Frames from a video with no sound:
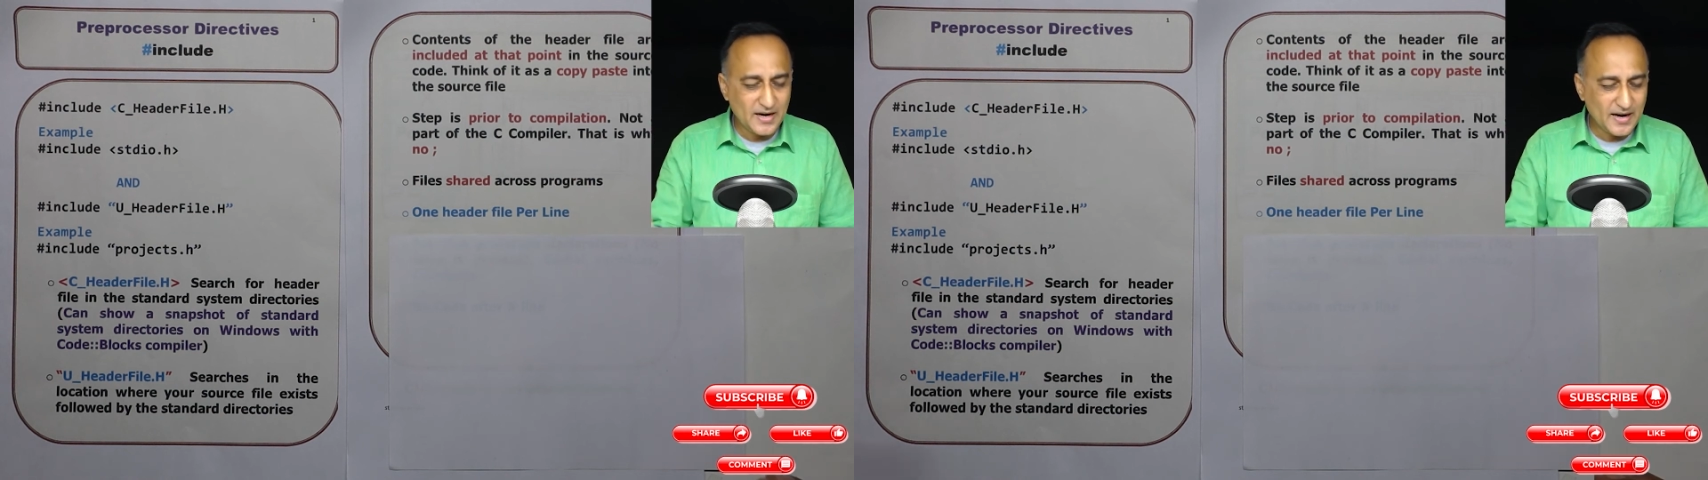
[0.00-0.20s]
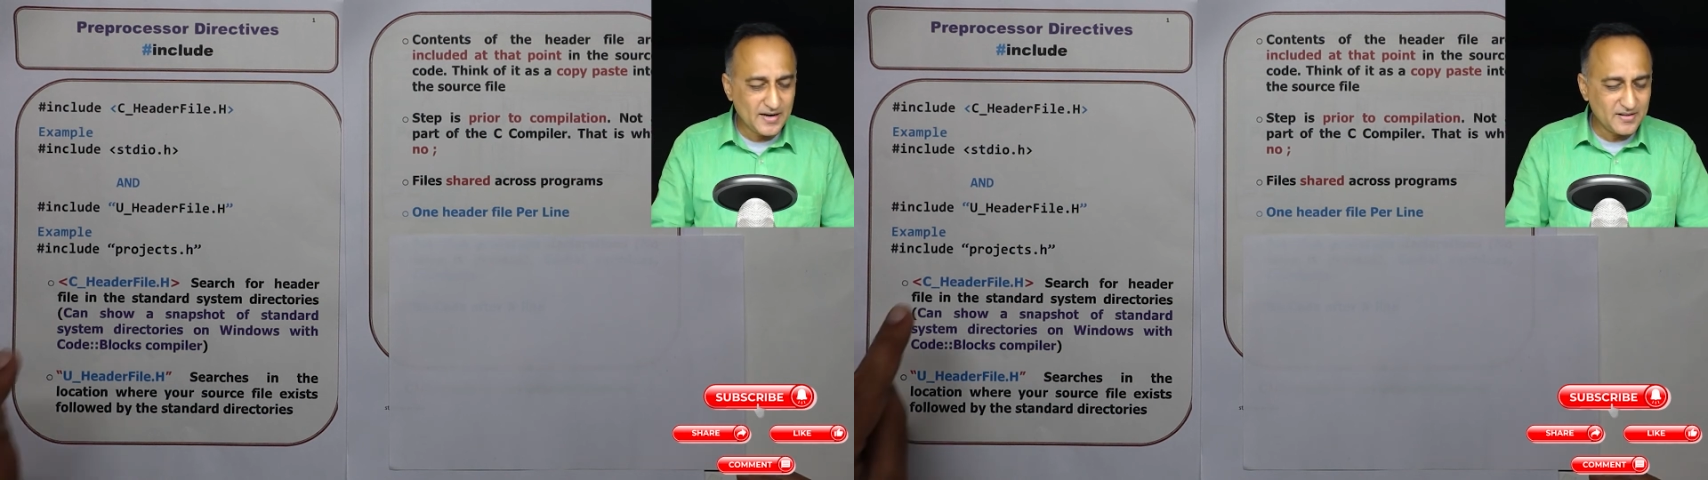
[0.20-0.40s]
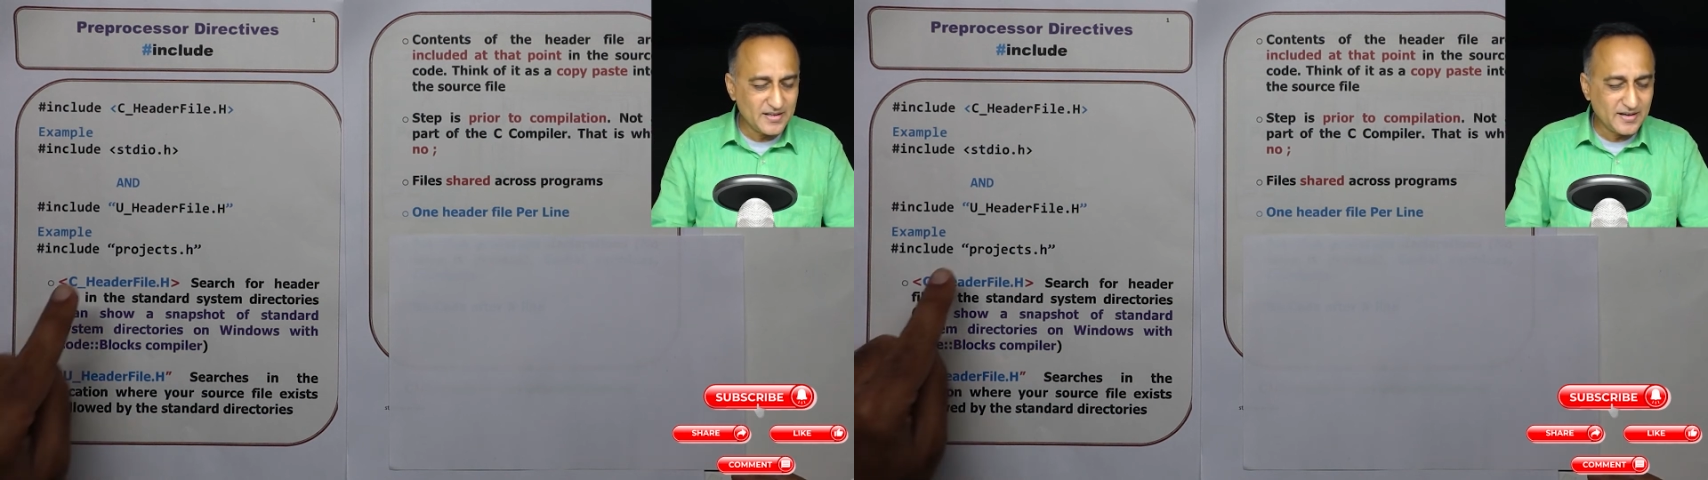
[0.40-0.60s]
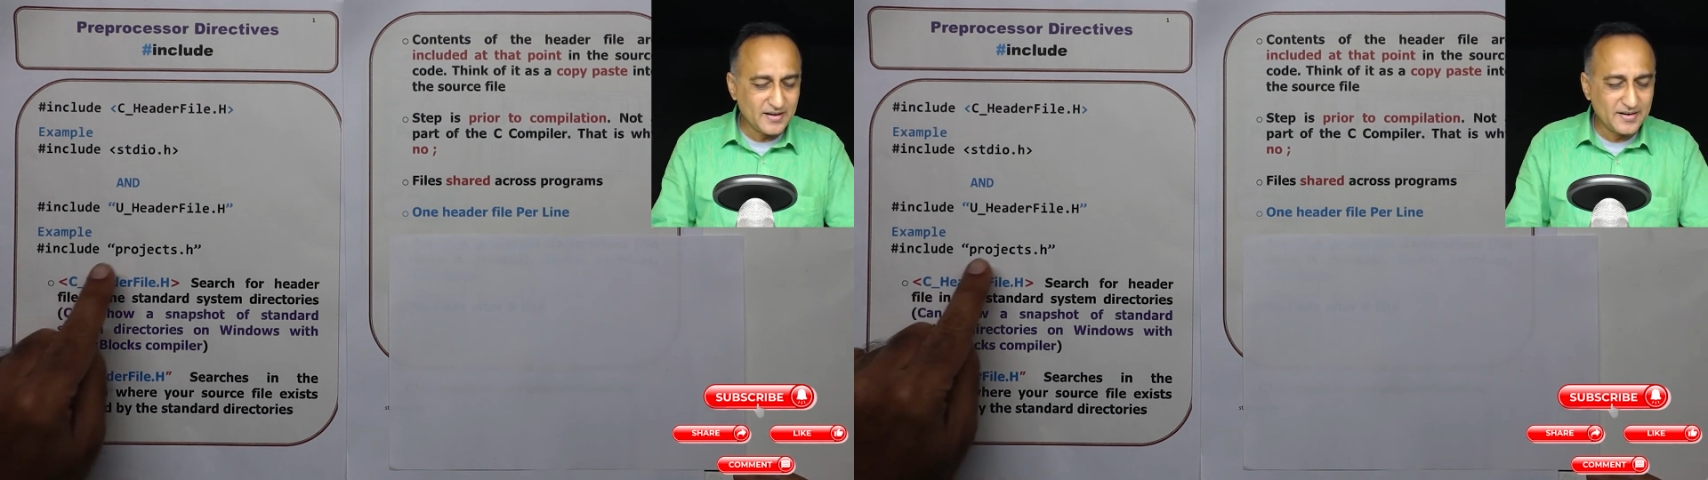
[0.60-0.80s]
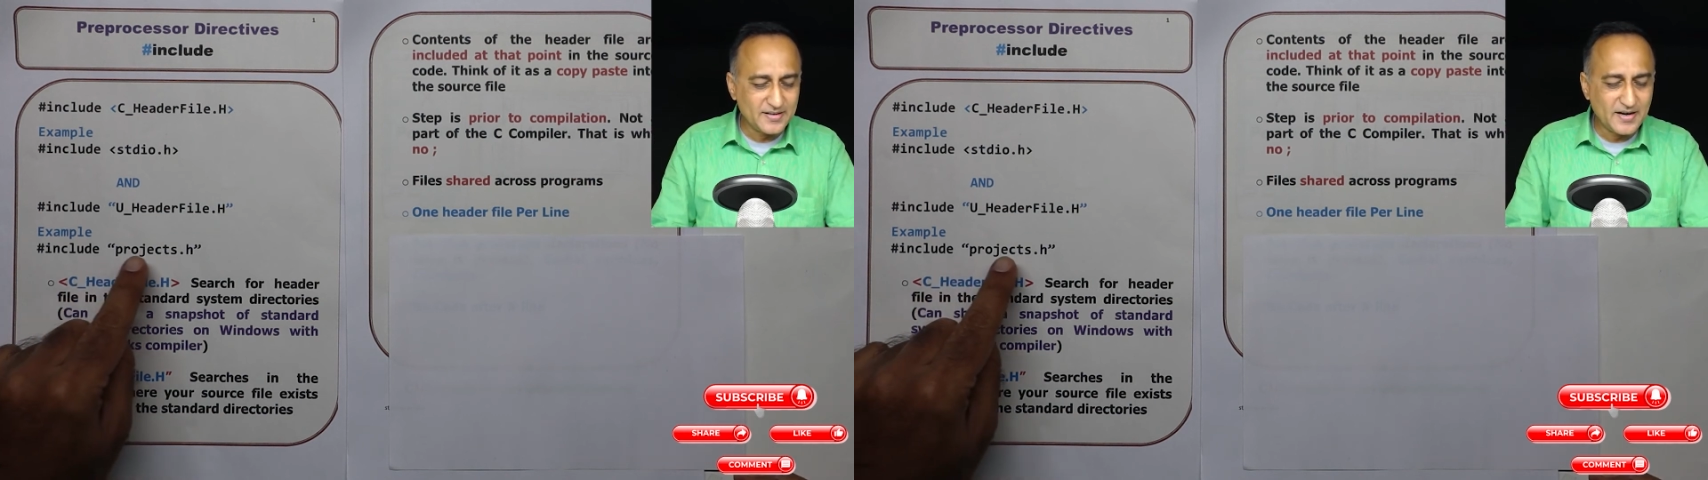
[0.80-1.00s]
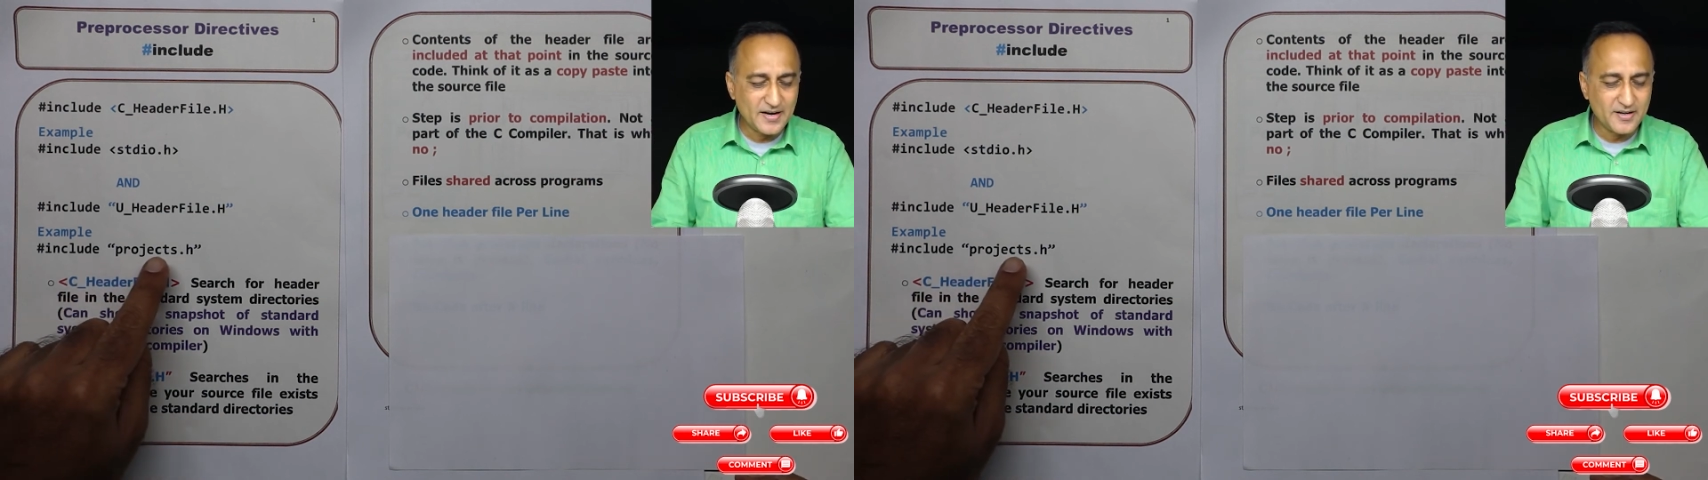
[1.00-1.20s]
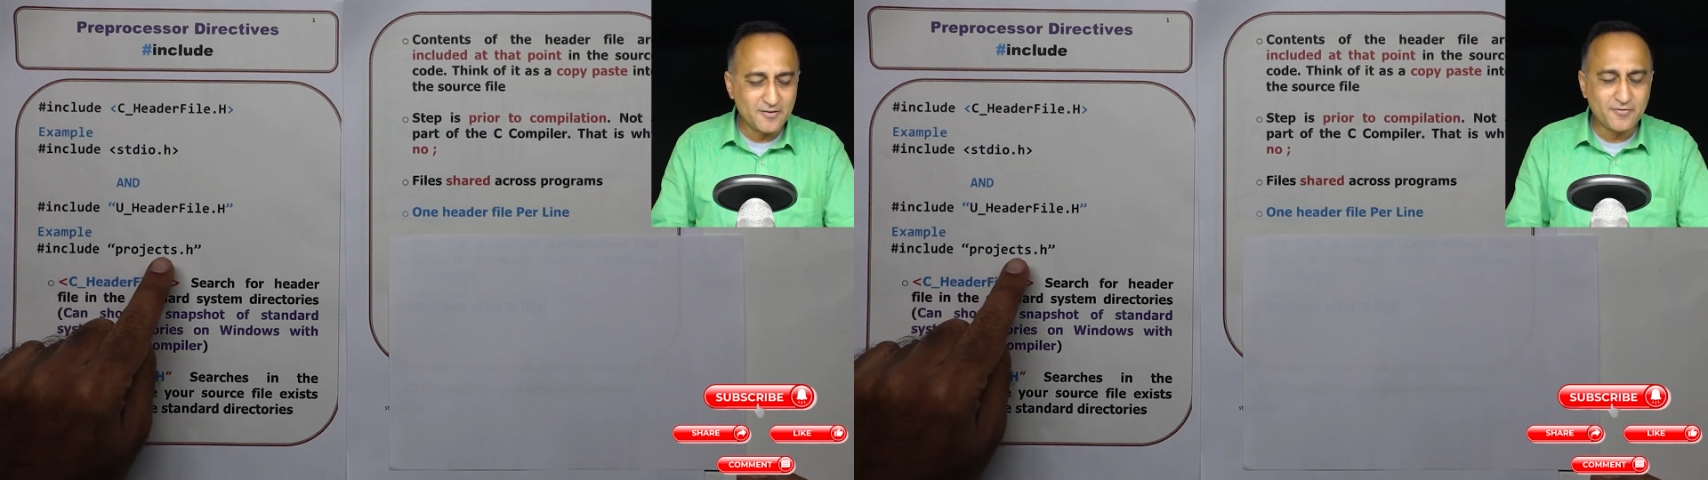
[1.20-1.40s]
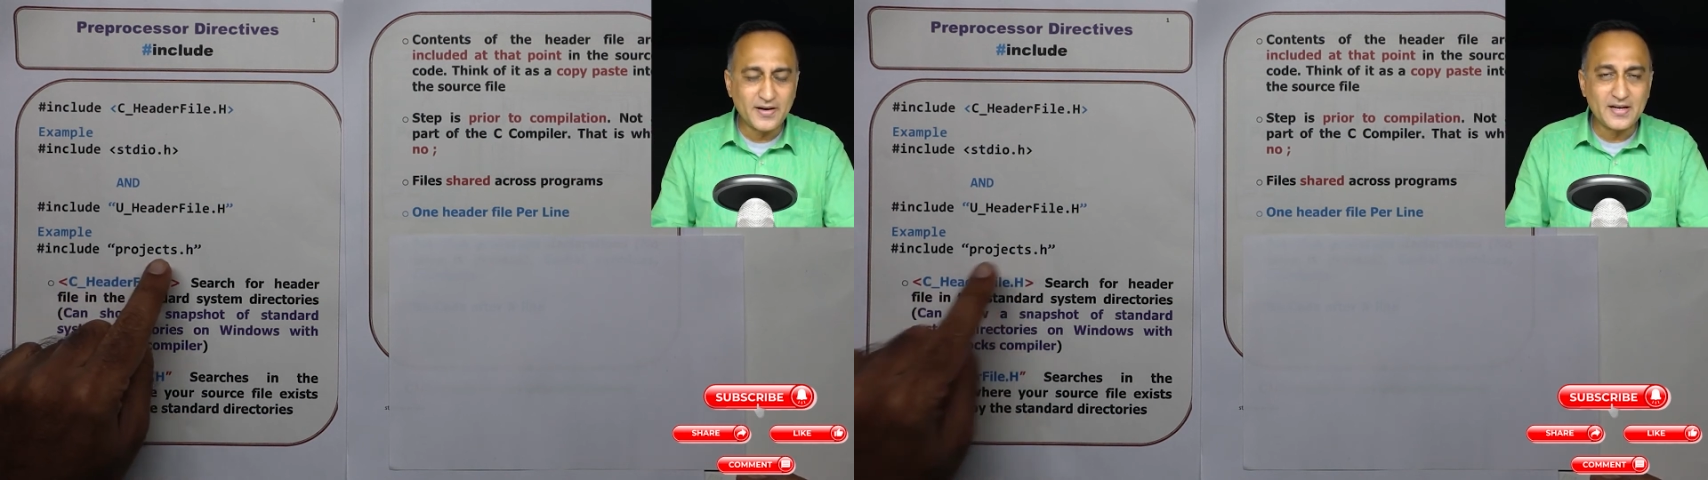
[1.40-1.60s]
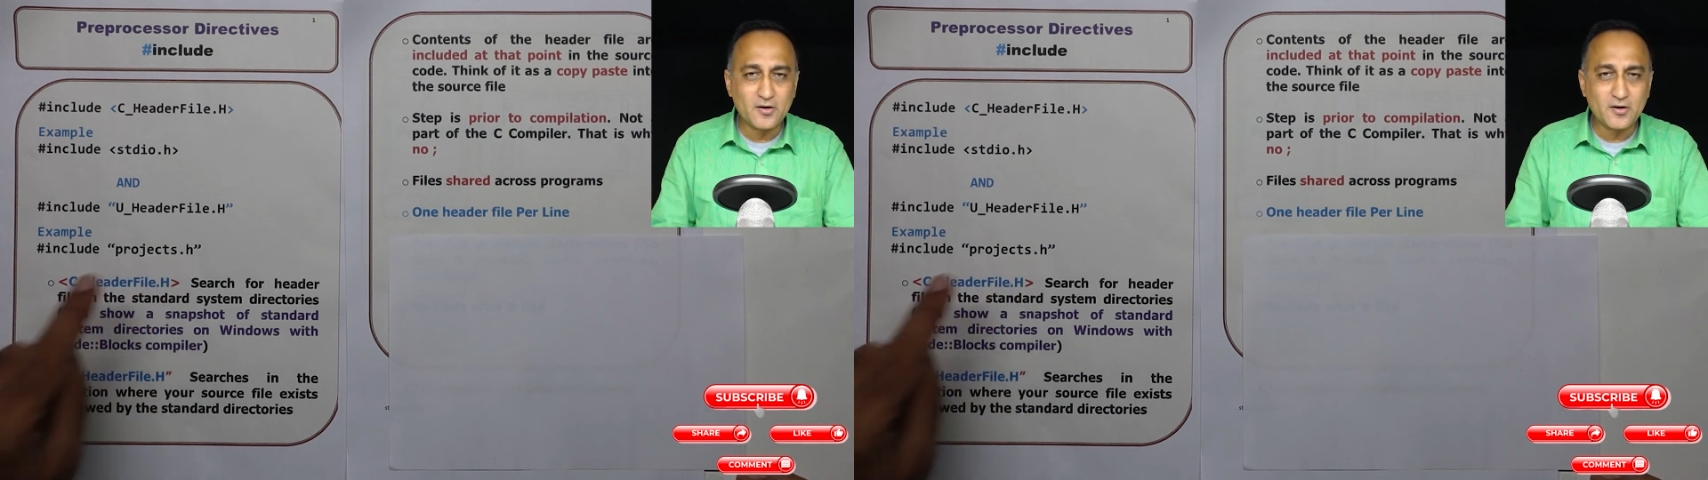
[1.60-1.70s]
and they create a header file